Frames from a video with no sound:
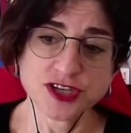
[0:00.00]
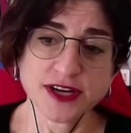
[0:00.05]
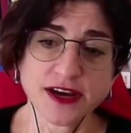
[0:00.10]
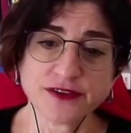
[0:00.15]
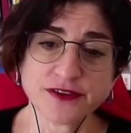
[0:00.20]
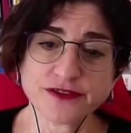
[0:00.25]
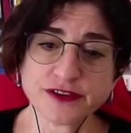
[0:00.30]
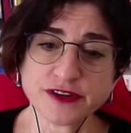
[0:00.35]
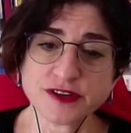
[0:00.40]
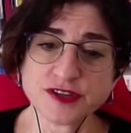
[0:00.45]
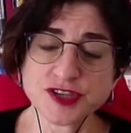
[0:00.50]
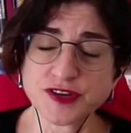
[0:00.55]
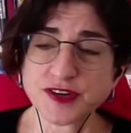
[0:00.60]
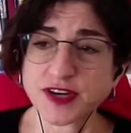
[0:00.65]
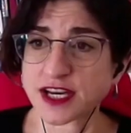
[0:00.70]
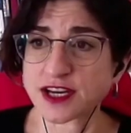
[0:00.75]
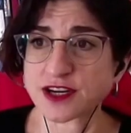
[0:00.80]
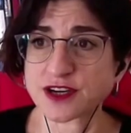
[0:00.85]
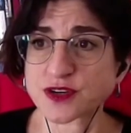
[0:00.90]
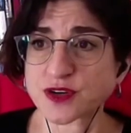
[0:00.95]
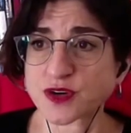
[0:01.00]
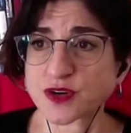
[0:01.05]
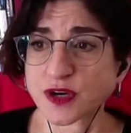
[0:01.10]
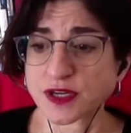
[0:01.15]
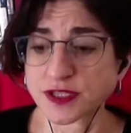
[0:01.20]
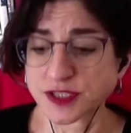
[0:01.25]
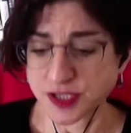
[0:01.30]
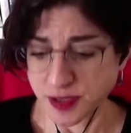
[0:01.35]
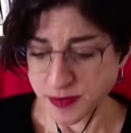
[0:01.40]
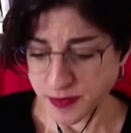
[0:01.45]
efforts are needed
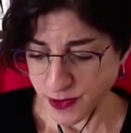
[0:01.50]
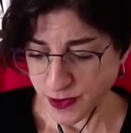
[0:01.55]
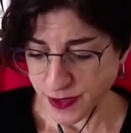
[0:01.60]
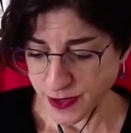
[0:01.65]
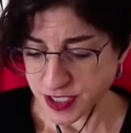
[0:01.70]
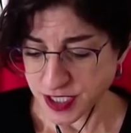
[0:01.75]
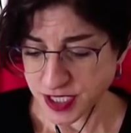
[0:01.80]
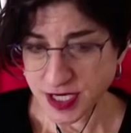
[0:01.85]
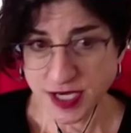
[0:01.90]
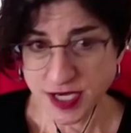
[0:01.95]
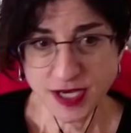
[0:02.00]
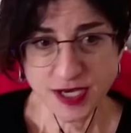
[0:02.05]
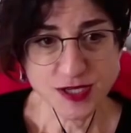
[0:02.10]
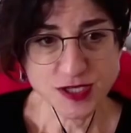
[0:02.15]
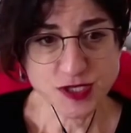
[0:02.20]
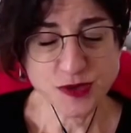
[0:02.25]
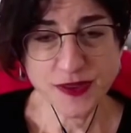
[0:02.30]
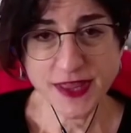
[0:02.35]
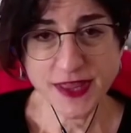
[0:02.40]
across the board. So